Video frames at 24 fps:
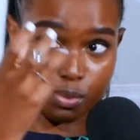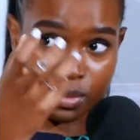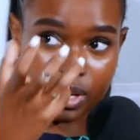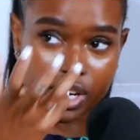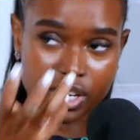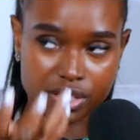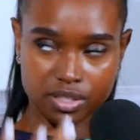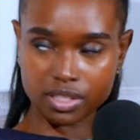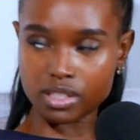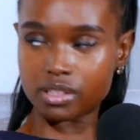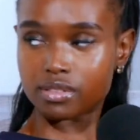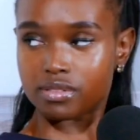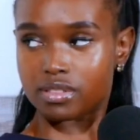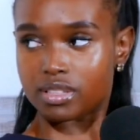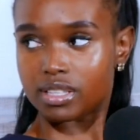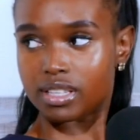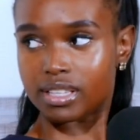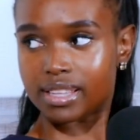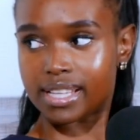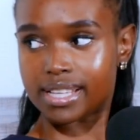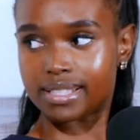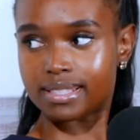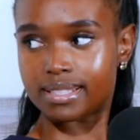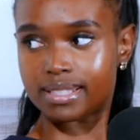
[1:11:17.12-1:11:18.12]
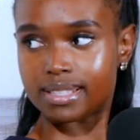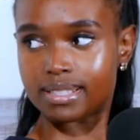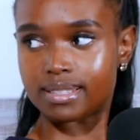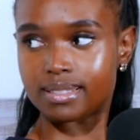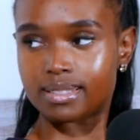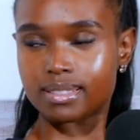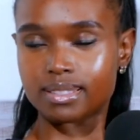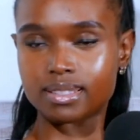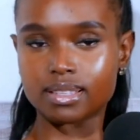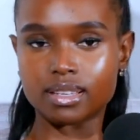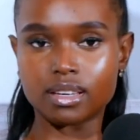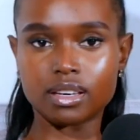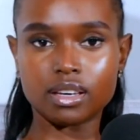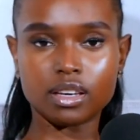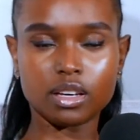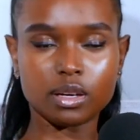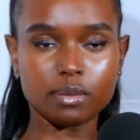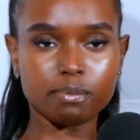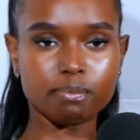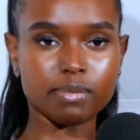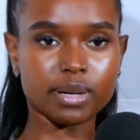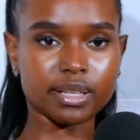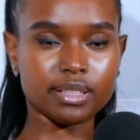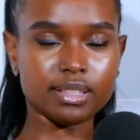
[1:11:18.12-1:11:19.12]
to be ourselves in that sense?
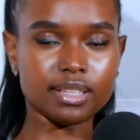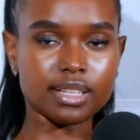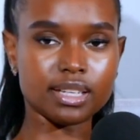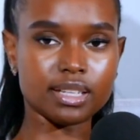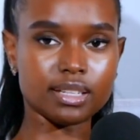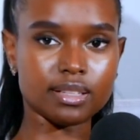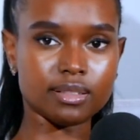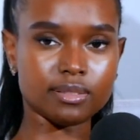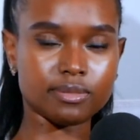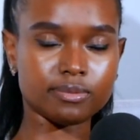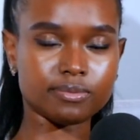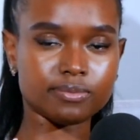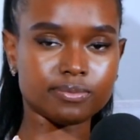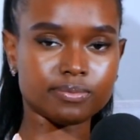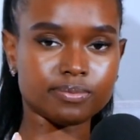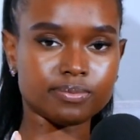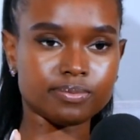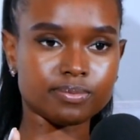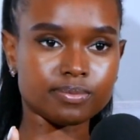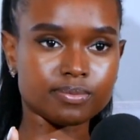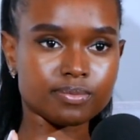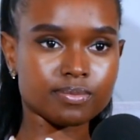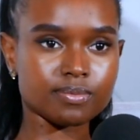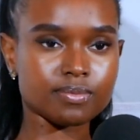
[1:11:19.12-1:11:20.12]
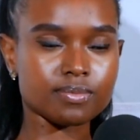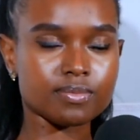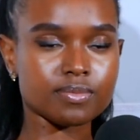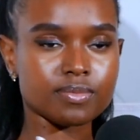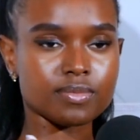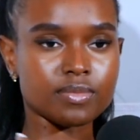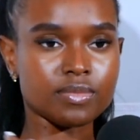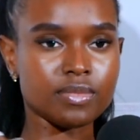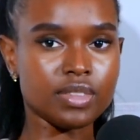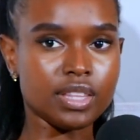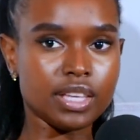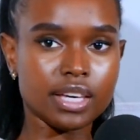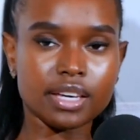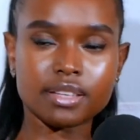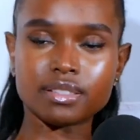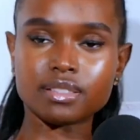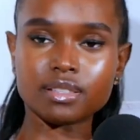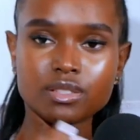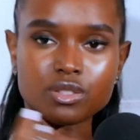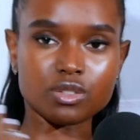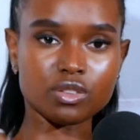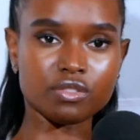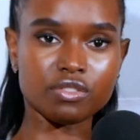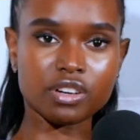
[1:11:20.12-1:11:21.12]
But then the
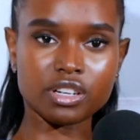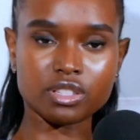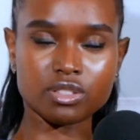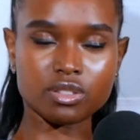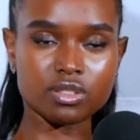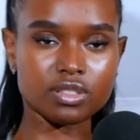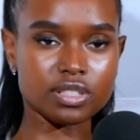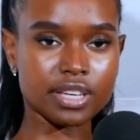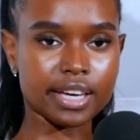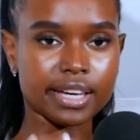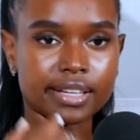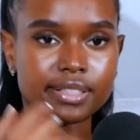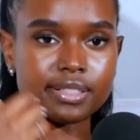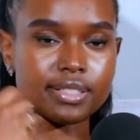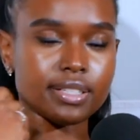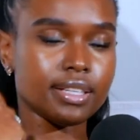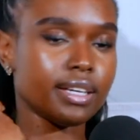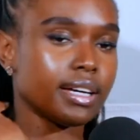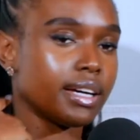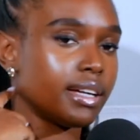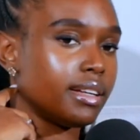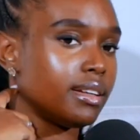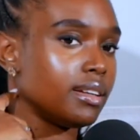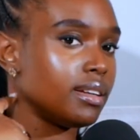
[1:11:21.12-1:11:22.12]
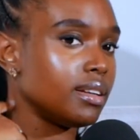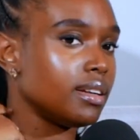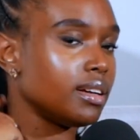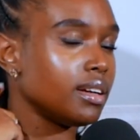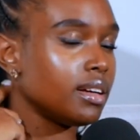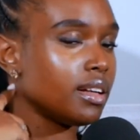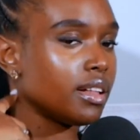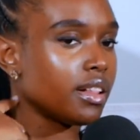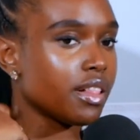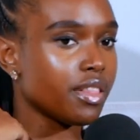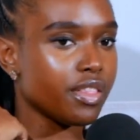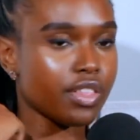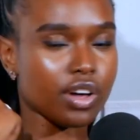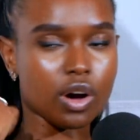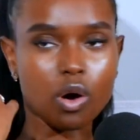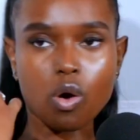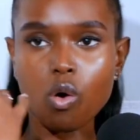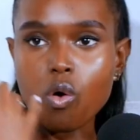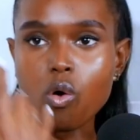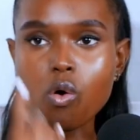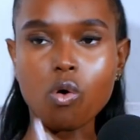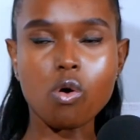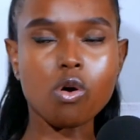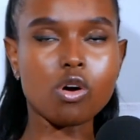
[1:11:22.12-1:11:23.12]
essence of our society and the
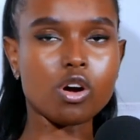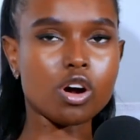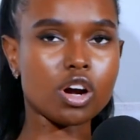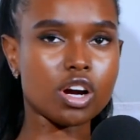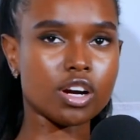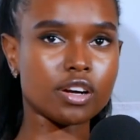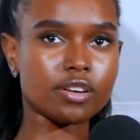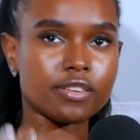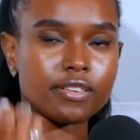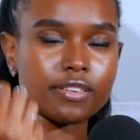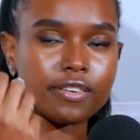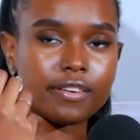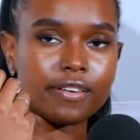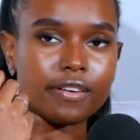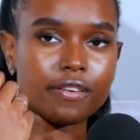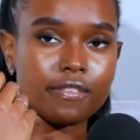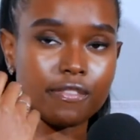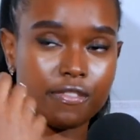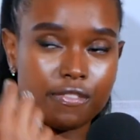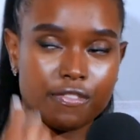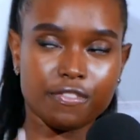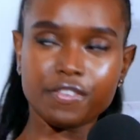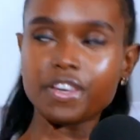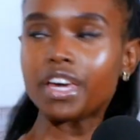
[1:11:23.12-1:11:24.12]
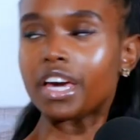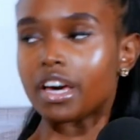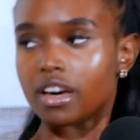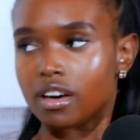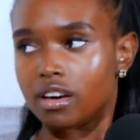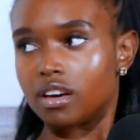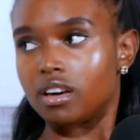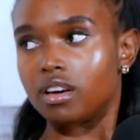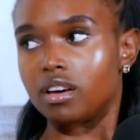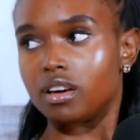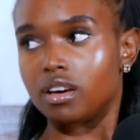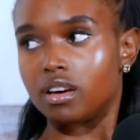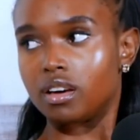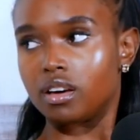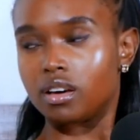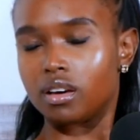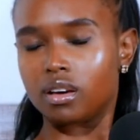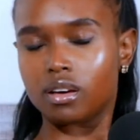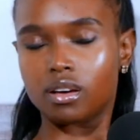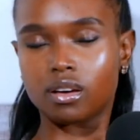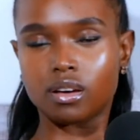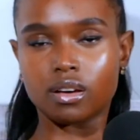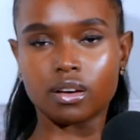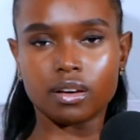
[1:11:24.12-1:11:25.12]
core fear
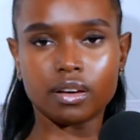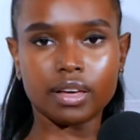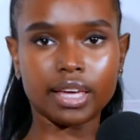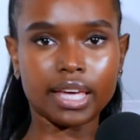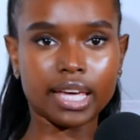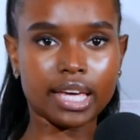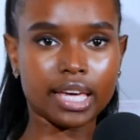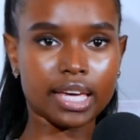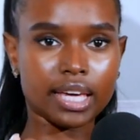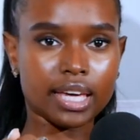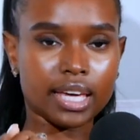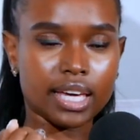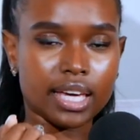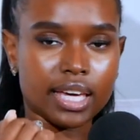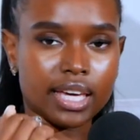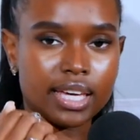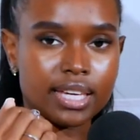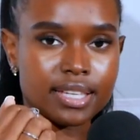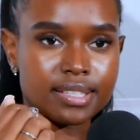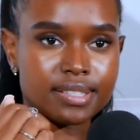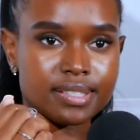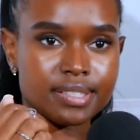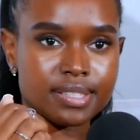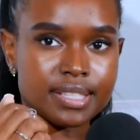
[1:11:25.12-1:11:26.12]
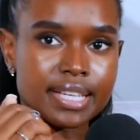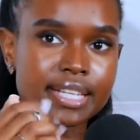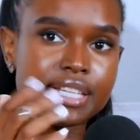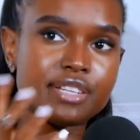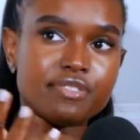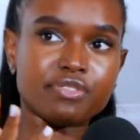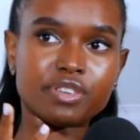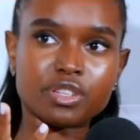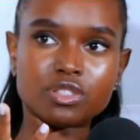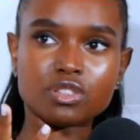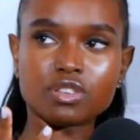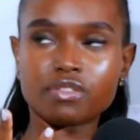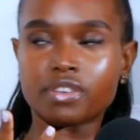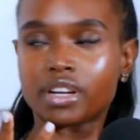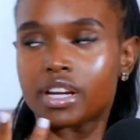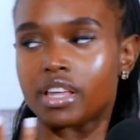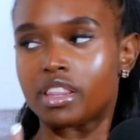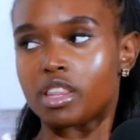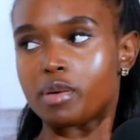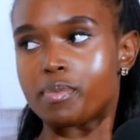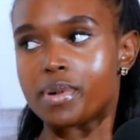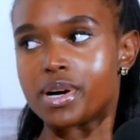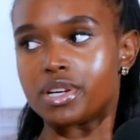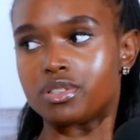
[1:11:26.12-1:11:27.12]
mm-hmm. is the difference of
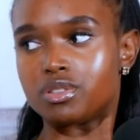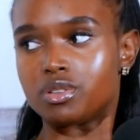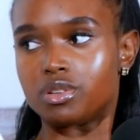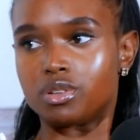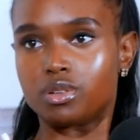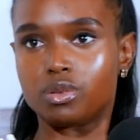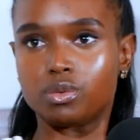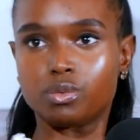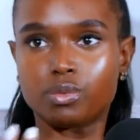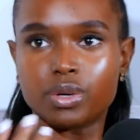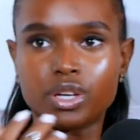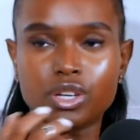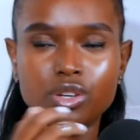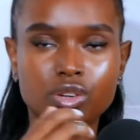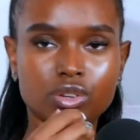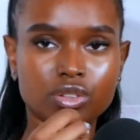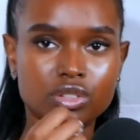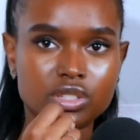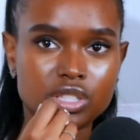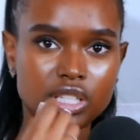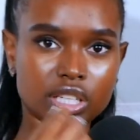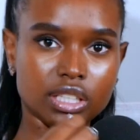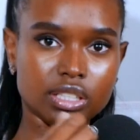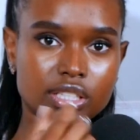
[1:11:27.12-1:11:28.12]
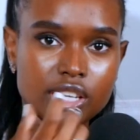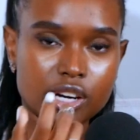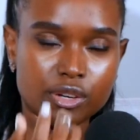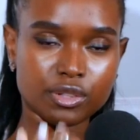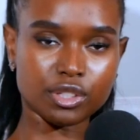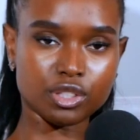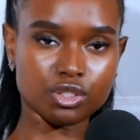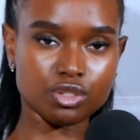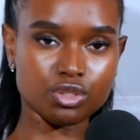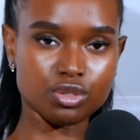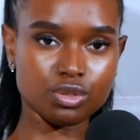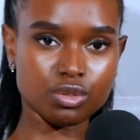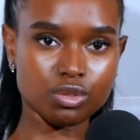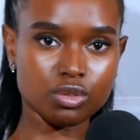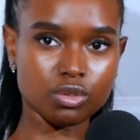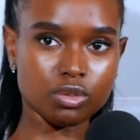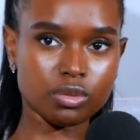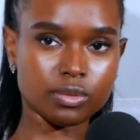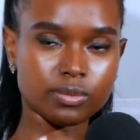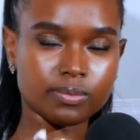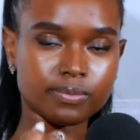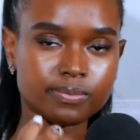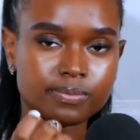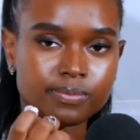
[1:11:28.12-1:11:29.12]
another person. When you dig down
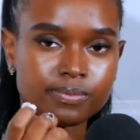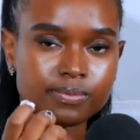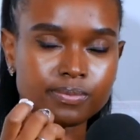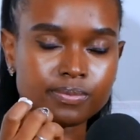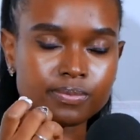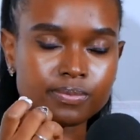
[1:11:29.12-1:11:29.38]
into